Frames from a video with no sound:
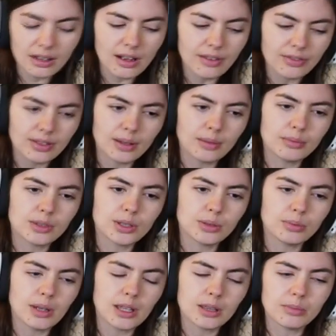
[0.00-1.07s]
off them to
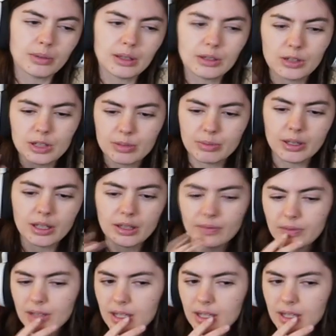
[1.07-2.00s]
pay the bills, but